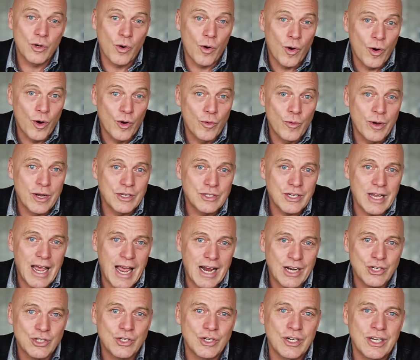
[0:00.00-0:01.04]
Orriz
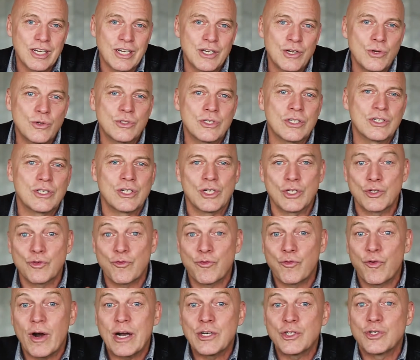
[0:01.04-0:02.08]
actually uses his
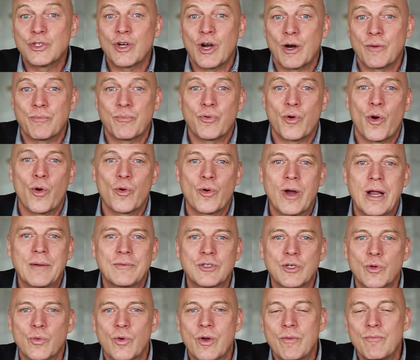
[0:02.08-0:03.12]
Fresh Start program
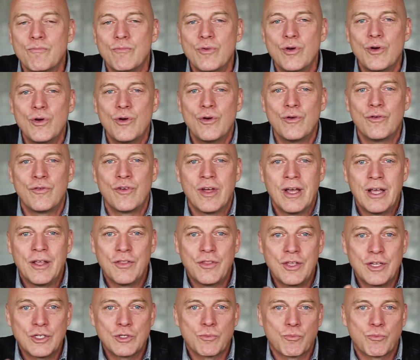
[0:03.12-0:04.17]
to remove these